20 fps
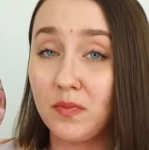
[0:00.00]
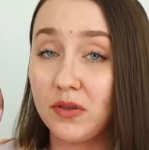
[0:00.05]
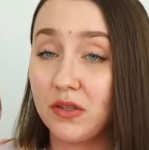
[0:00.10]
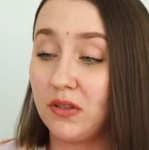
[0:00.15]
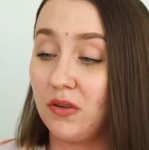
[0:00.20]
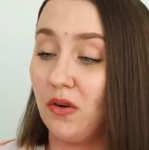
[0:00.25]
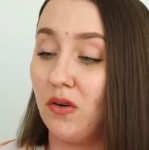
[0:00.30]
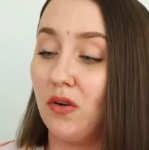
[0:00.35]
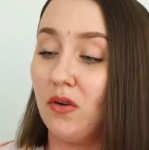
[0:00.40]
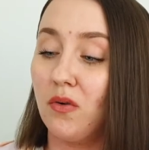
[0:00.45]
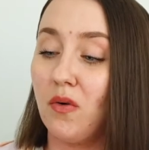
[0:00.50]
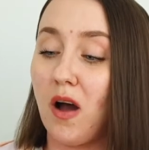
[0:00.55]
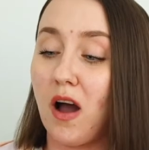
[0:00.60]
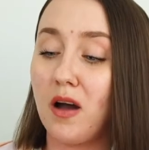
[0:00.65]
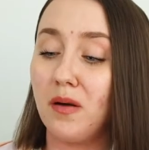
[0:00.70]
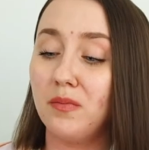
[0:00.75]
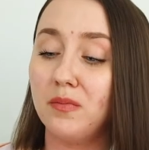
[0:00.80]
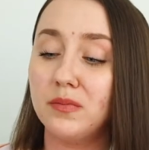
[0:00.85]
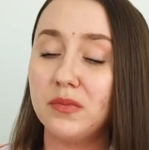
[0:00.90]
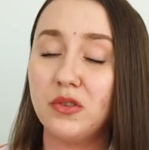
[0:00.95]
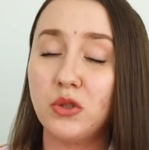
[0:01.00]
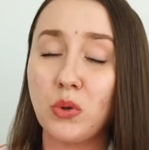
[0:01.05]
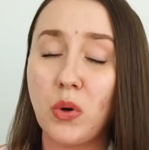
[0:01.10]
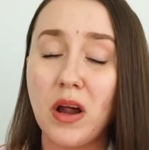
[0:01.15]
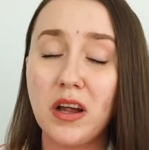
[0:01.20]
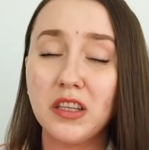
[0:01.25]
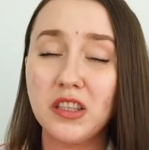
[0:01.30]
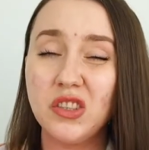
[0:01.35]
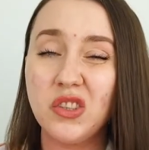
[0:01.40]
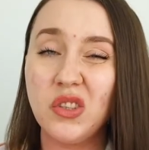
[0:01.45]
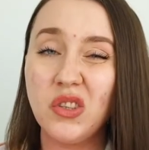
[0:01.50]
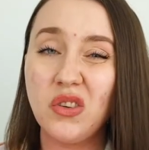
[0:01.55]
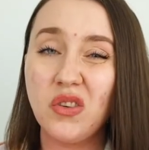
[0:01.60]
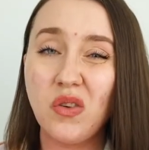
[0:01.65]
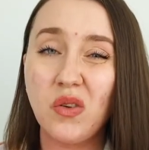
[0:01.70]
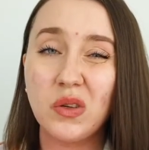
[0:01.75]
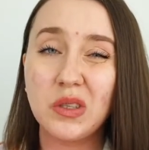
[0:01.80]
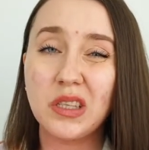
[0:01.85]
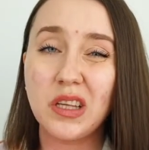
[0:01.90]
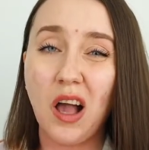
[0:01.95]
So I'm trying to
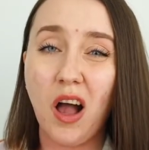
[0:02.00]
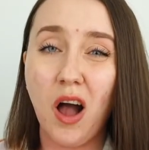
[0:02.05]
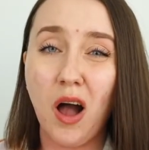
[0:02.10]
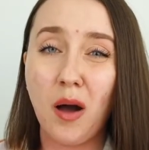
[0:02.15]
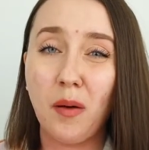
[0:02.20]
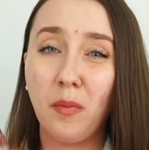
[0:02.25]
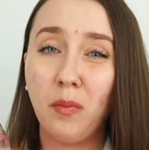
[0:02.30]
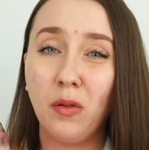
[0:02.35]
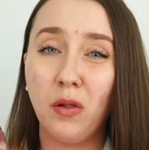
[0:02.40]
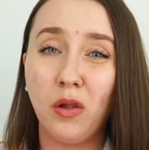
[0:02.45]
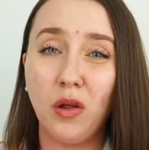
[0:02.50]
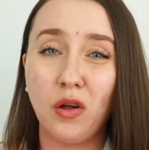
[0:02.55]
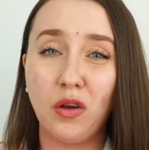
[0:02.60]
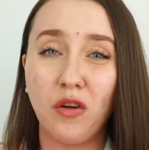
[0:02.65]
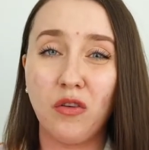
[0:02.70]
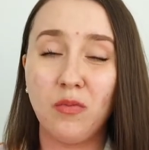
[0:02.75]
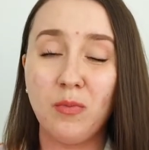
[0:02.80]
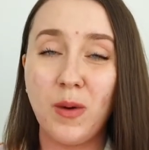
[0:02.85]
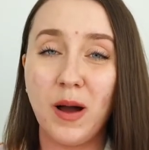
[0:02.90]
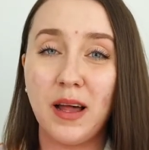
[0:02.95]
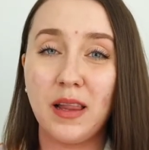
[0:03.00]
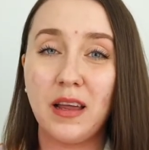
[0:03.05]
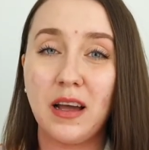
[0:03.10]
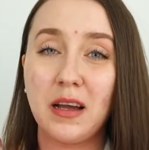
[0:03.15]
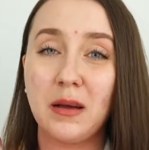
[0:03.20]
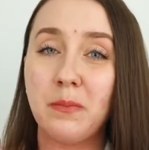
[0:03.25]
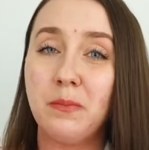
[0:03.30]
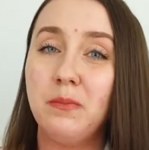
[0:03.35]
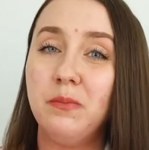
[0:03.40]
use up a lot of my like